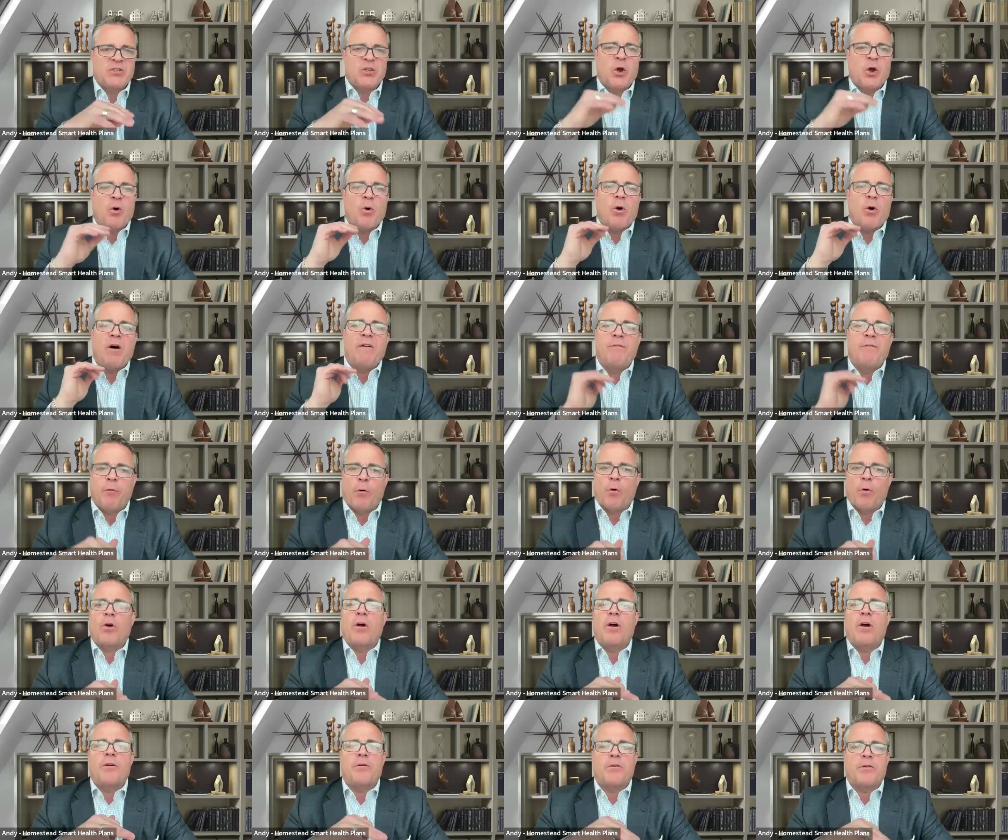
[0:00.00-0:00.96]
So a
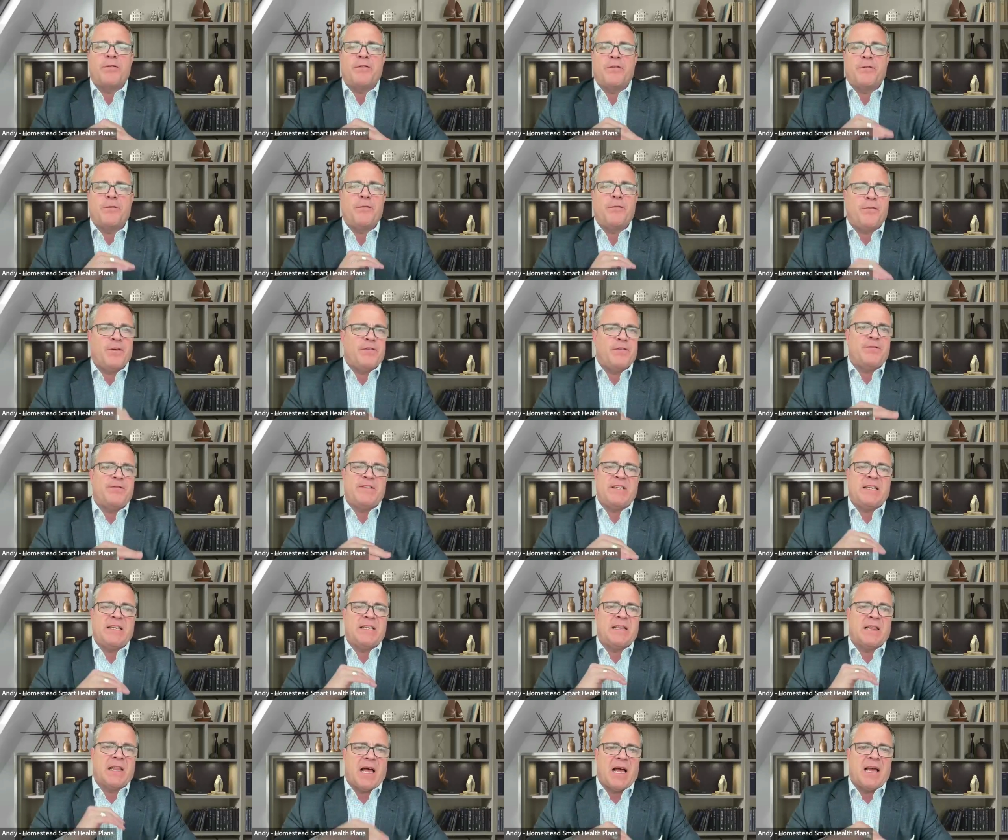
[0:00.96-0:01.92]

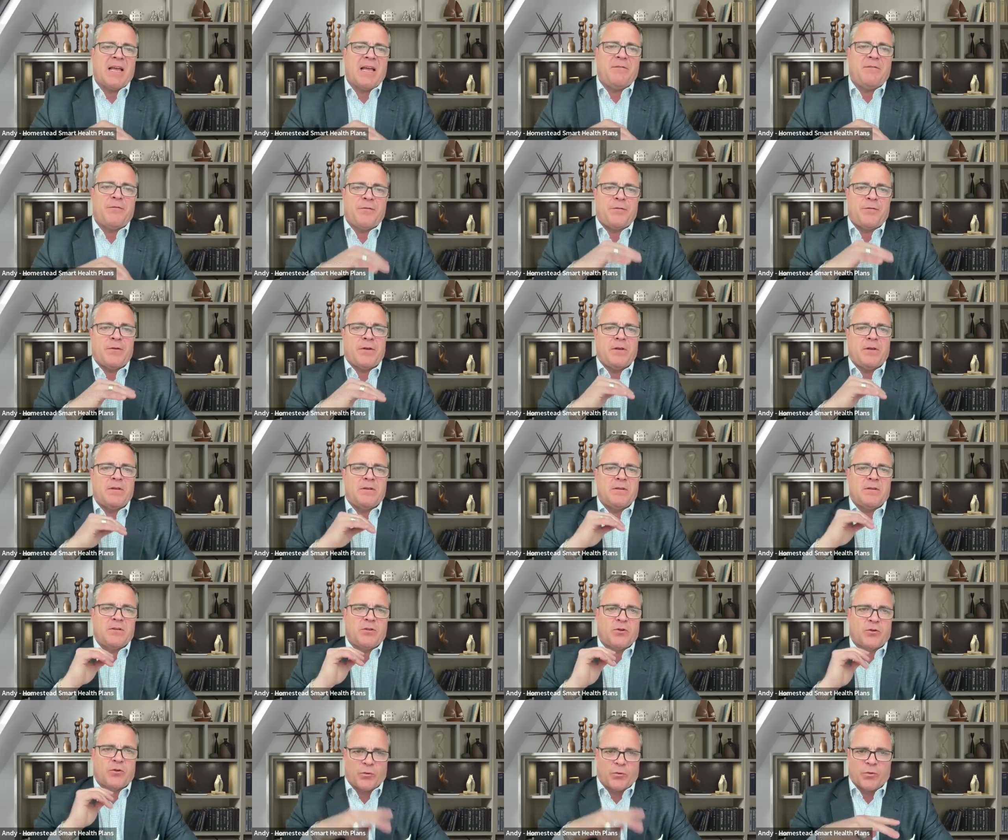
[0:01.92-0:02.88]
450 life
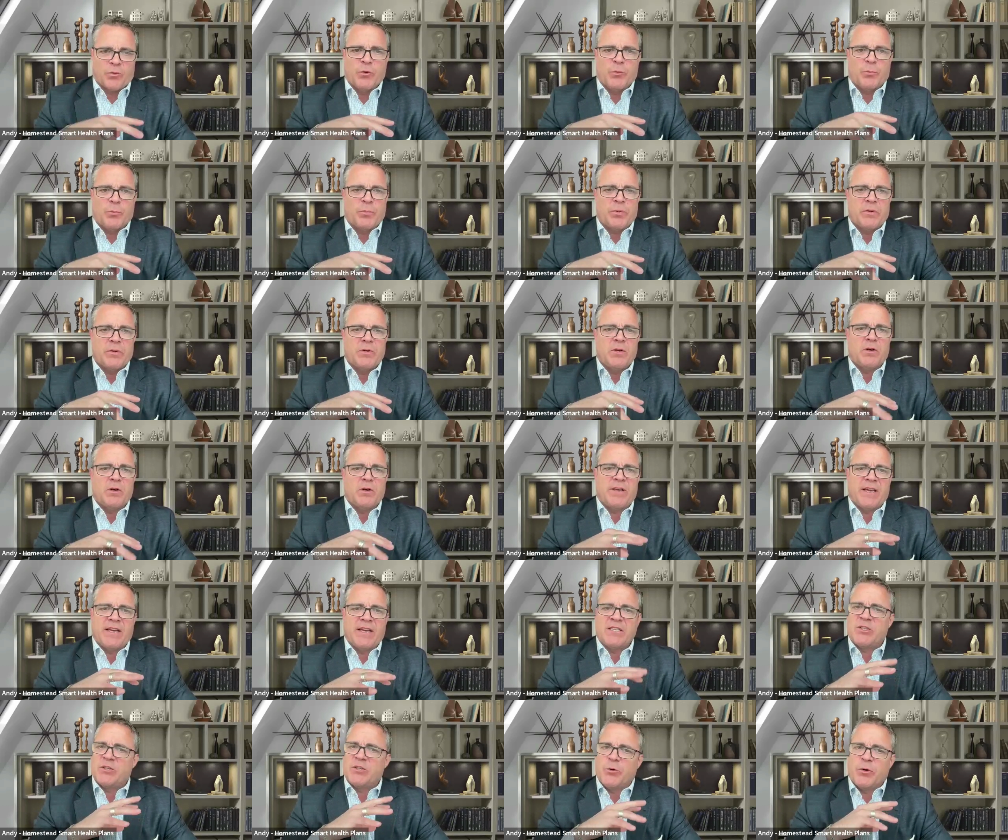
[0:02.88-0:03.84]
group.
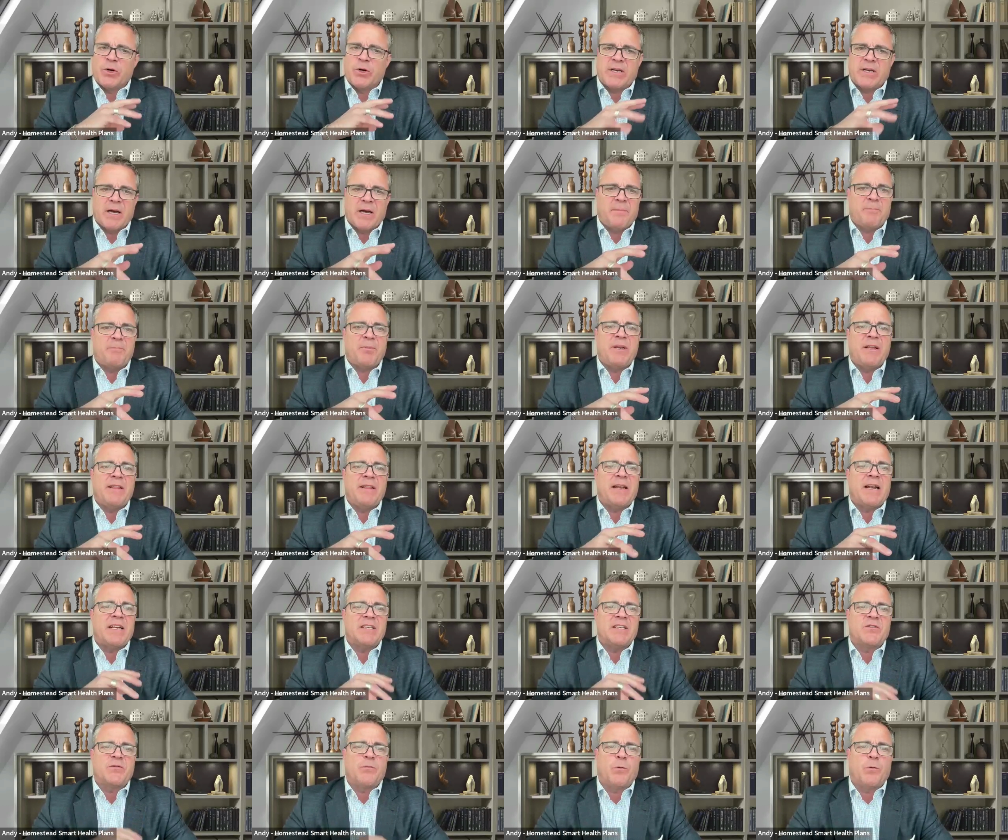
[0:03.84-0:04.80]
Okay. So a company that
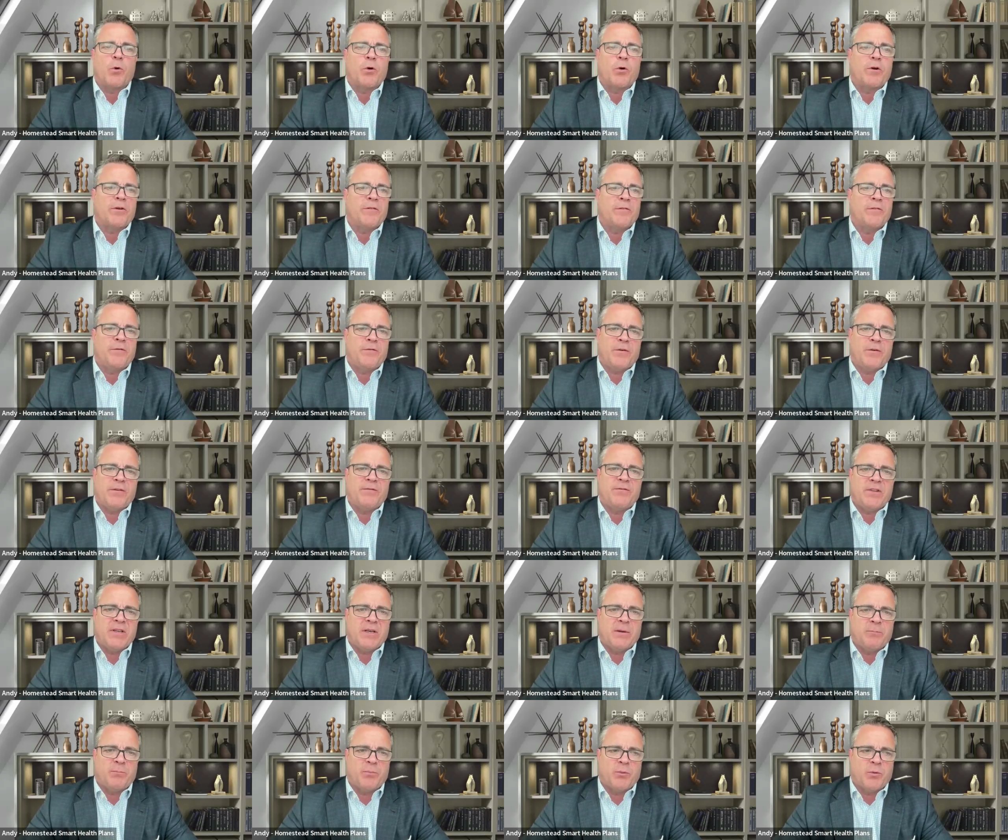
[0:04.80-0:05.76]
has
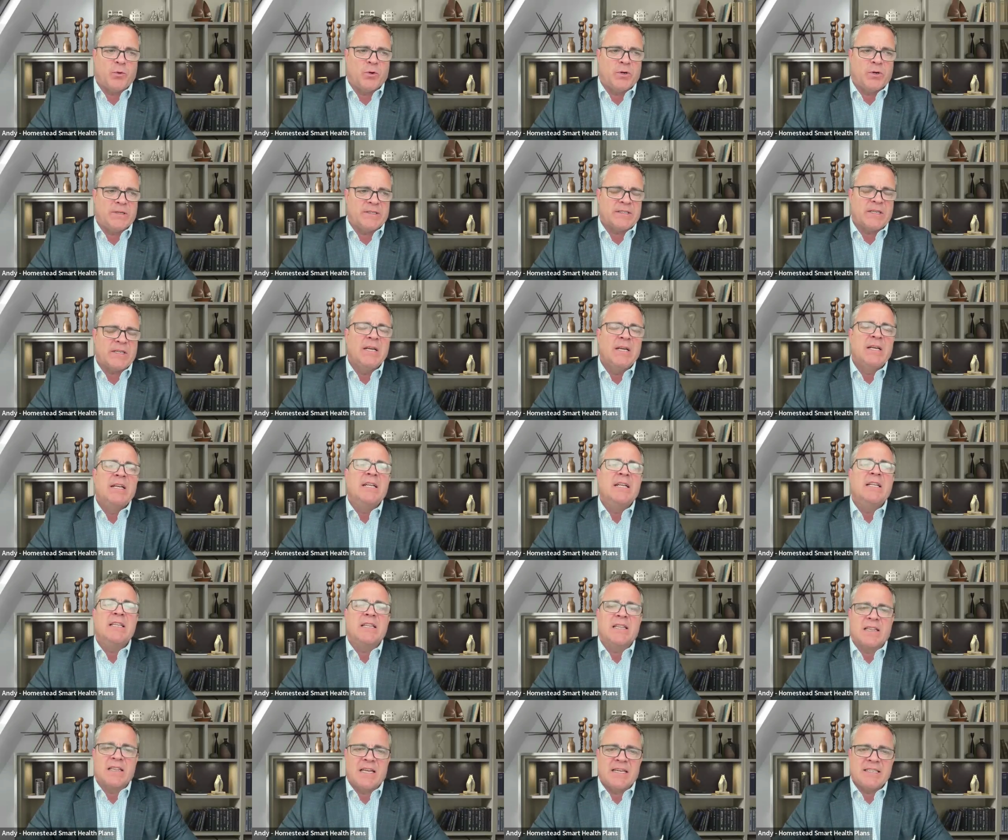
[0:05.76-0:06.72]
450 employees,
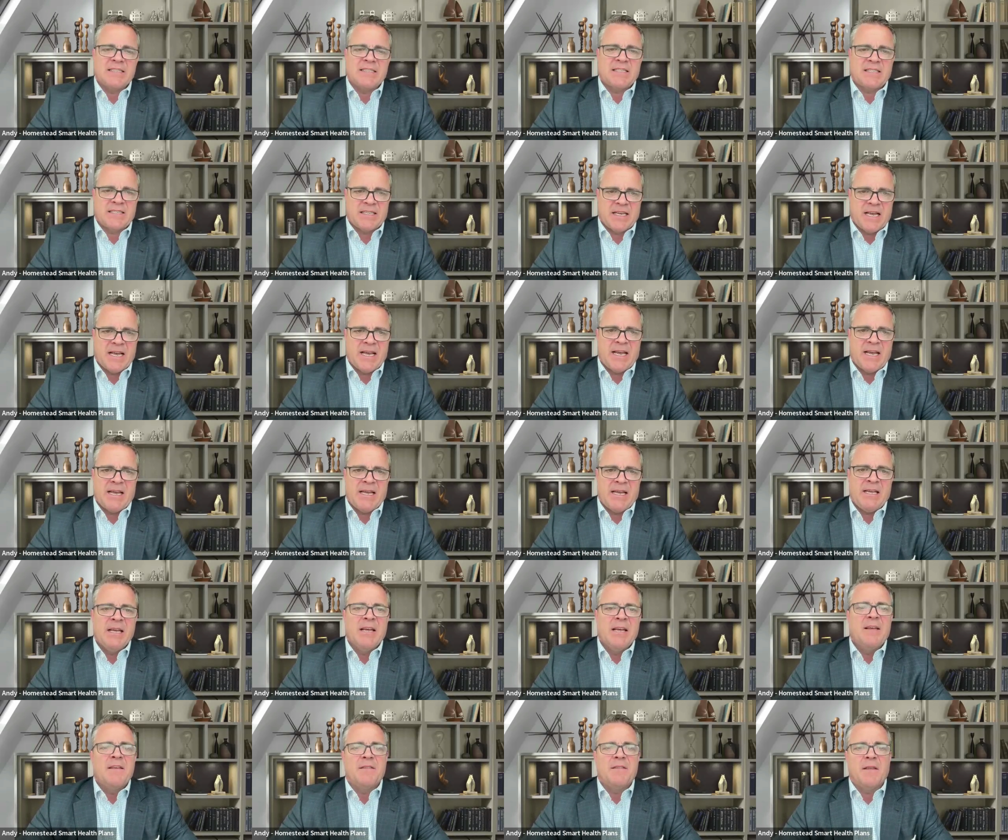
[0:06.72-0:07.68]
let's
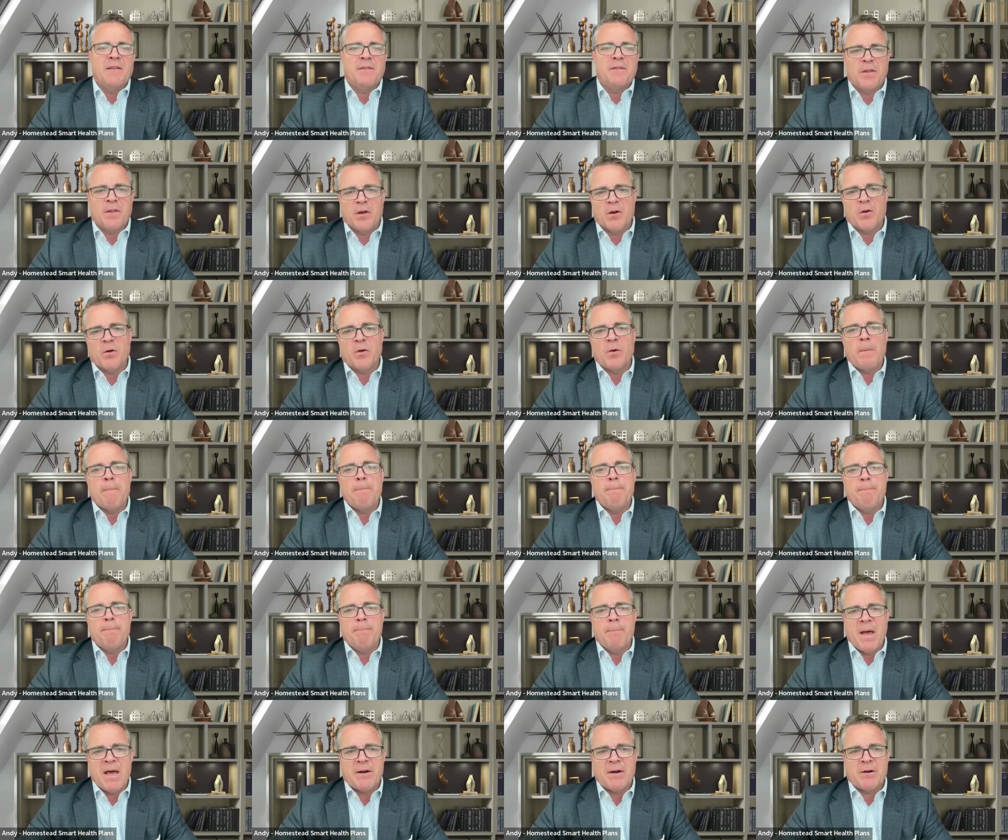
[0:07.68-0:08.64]
say that their
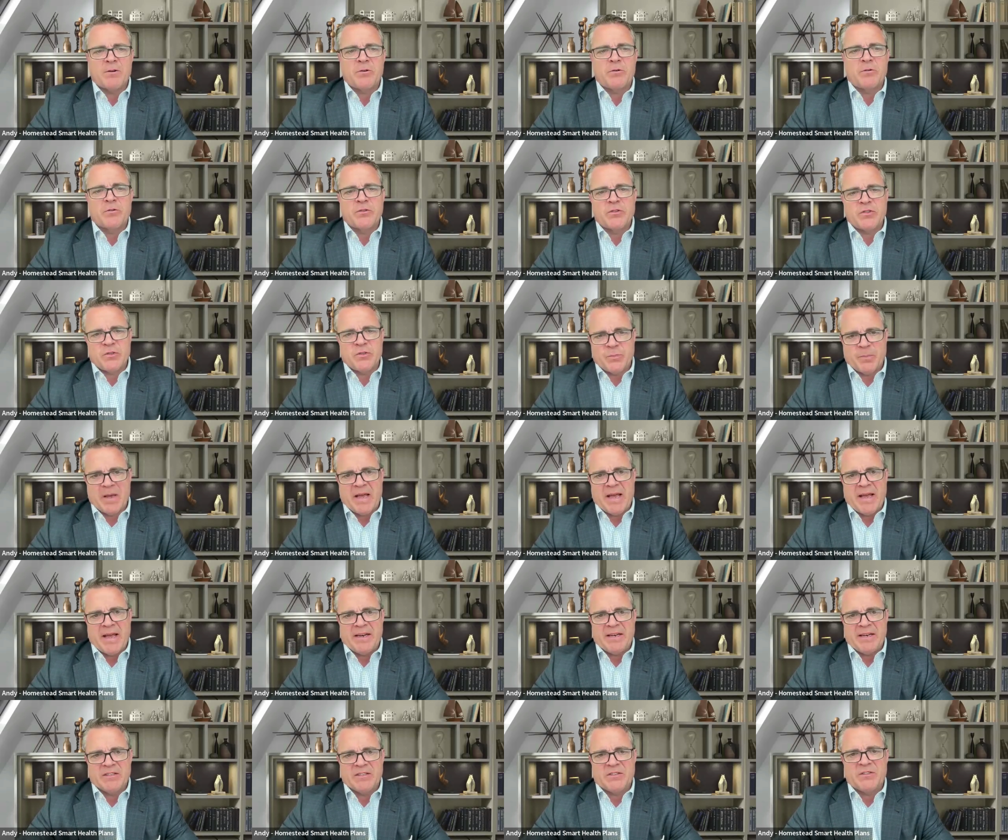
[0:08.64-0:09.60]
medical
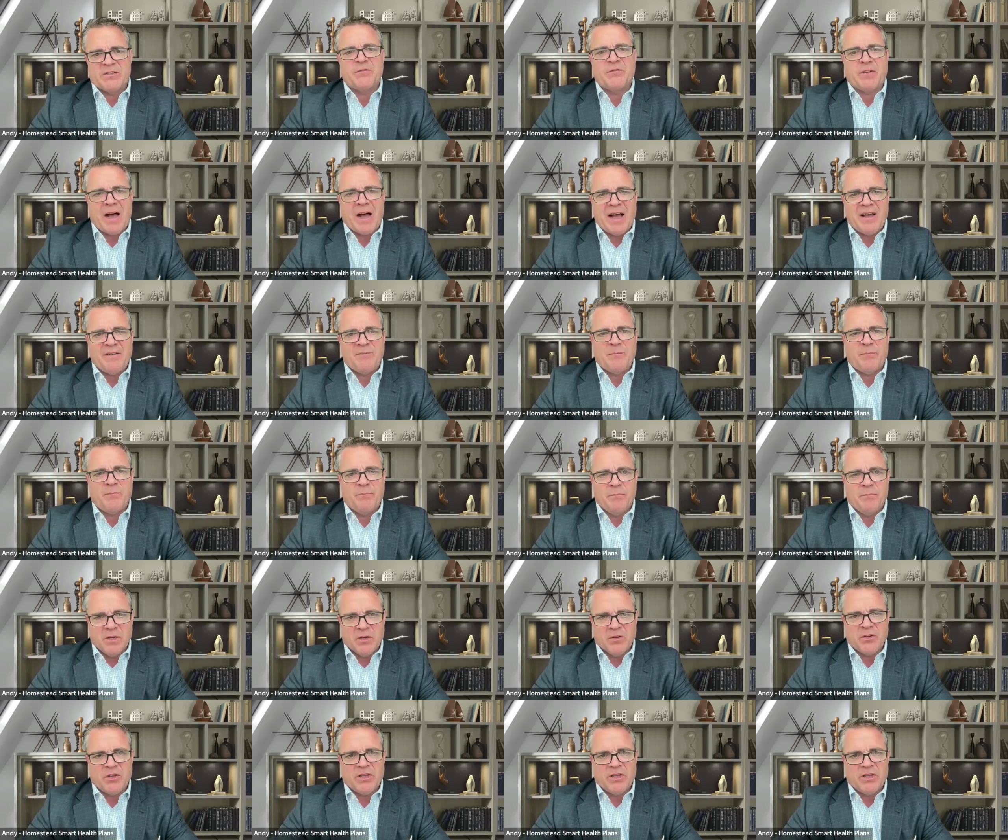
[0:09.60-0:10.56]
spend is $5
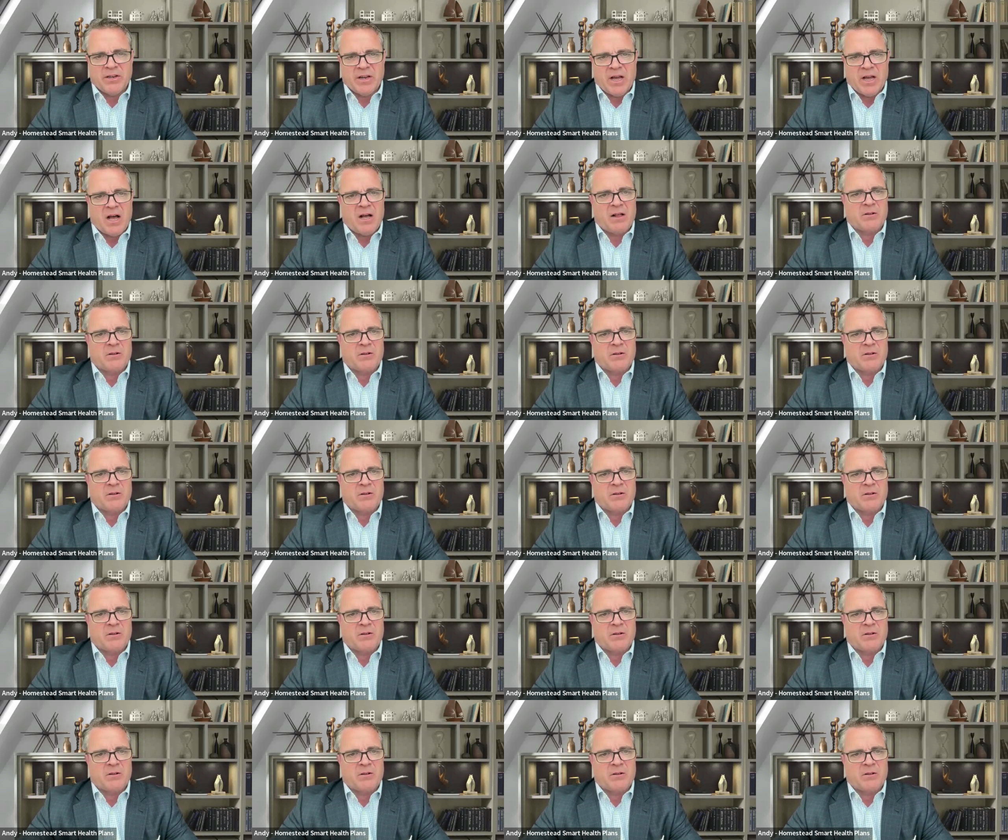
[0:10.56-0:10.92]
million.